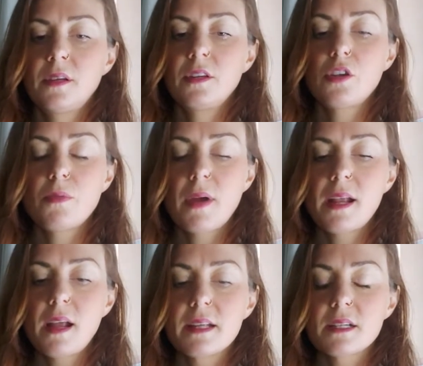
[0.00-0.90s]
You
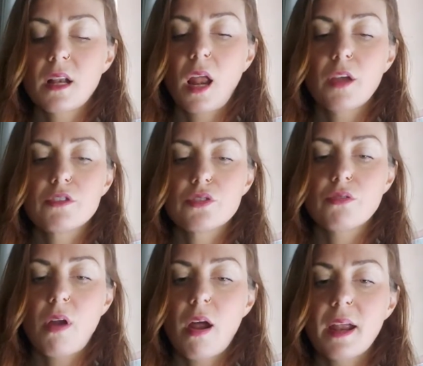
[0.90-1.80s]
might like to close
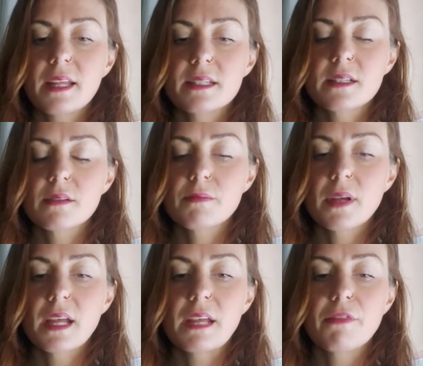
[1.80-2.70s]
your eyes,
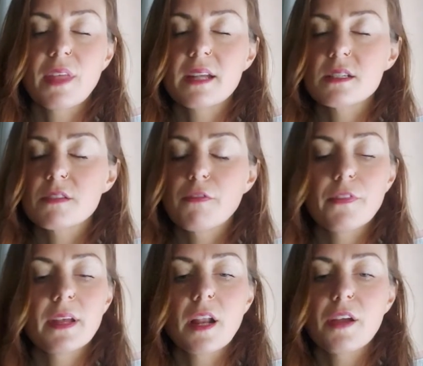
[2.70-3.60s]
but if that doesn't
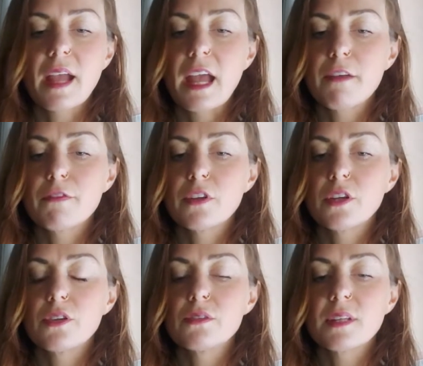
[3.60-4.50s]
feel okay for
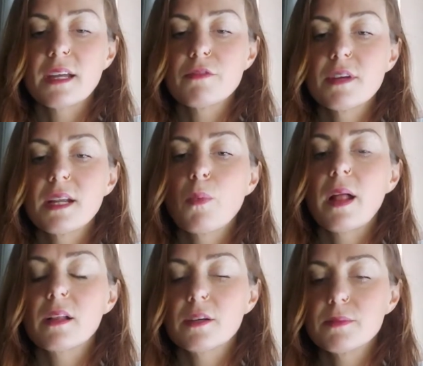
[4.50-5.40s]
you, then really
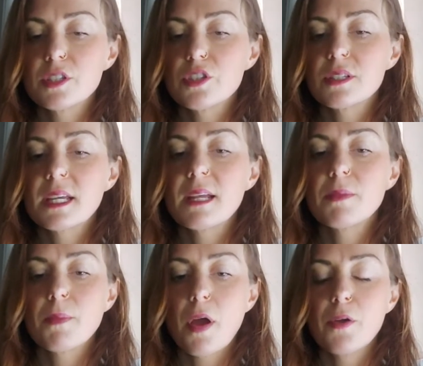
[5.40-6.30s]
welcome to just keep
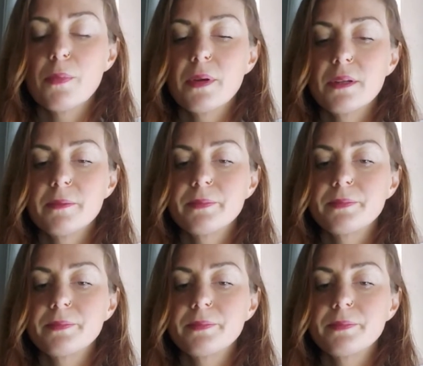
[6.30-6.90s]
them open.